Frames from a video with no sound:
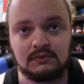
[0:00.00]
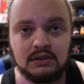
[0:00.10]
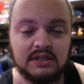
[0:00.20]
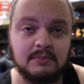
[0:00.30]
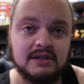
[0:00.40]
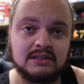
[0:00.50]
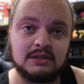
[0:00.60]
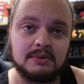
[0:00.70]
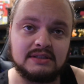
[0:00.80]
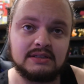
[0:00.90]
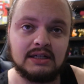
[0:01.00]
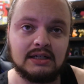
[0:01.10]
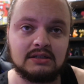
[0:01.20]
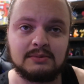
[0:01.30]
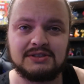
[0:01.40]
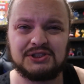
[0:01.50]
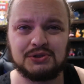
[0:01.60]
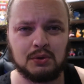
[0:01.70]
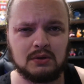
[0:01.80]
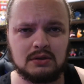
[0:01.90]
because I've been a little bit uh, a little bit
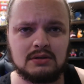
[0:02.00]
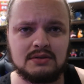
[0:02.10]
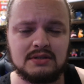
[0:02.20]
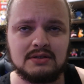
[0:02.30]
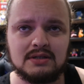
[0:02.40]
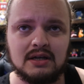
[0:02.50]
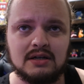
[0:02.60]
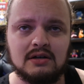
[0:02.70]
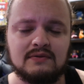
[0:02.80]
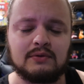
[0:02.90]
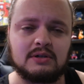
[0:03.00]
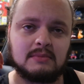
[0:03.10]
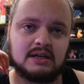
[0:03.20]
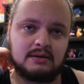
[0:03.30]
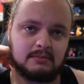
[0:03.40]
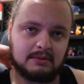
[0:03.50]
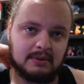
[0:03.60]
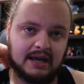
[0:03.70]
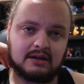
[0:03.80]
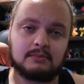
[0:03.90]
sore since getting off work. My, my
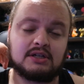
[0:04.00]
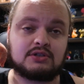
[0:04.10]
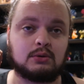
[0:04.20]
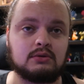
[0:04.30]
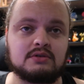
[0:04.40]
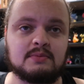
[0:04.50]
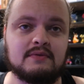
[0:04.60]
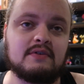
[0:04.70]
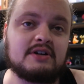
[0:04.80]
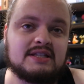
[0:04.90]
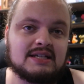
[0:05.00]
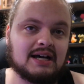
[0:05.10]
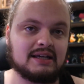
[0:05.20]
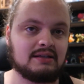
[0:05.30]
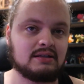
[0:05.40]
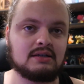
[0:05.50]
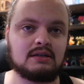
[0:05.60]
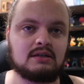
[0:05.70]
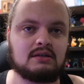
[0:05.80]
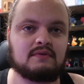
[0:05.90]
back and my shoulders have been very tight,
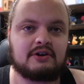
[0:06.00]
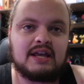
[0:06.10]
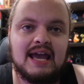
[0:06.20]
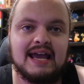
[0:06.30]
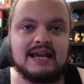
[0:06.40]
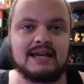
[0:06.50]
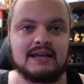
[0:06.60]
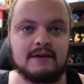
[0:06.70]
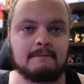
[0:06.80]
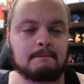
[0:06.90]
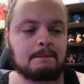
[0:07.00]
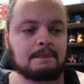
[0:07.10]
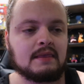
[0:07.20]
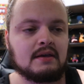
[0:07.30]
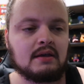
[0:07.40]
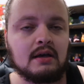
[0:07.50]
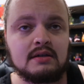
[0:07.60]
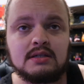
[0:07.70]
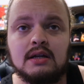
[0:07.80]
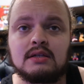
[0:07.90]
very achy.
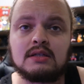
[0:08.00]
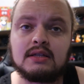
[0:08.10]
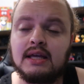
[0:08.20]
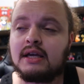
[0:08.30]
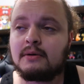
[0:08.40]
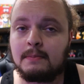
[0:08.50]
I decided to take a